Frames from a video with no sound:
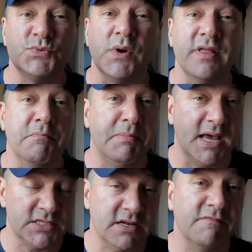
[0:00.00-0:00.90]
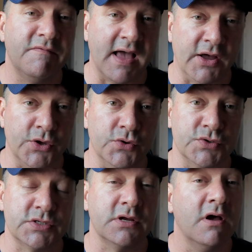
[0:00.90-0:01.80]
is one of the best
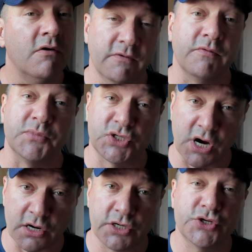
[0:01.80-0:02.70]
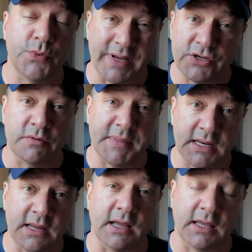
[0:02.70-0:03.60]
values from starter to
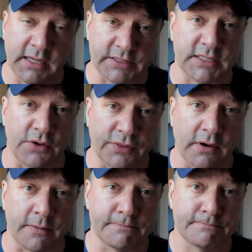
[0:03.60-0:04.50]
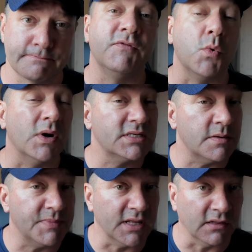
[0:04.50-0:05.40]
intermediate kits out there. If you want
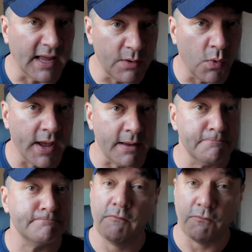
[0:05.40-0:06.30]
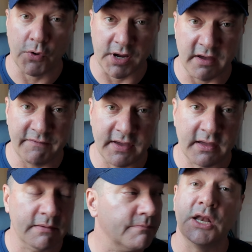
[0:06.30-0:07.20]
something lightweight,
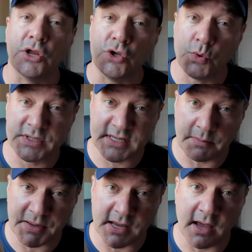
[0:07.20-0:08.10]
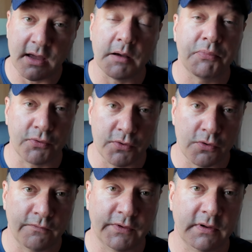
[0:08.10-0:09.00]
forgiving, and USAPA
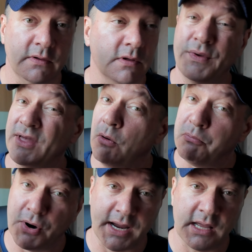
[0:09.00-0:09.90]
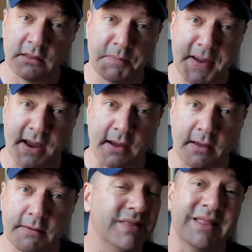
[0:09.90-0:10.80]
approved without breaking the
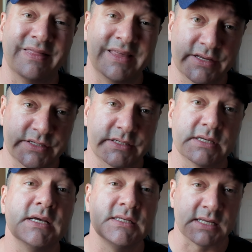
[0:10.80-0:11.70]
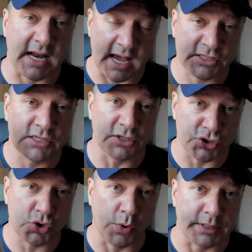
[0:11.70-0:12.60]
bank, then this is an
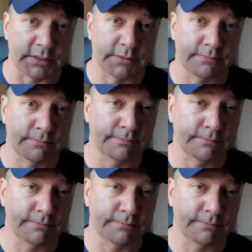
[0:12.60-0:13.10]
excellent choice.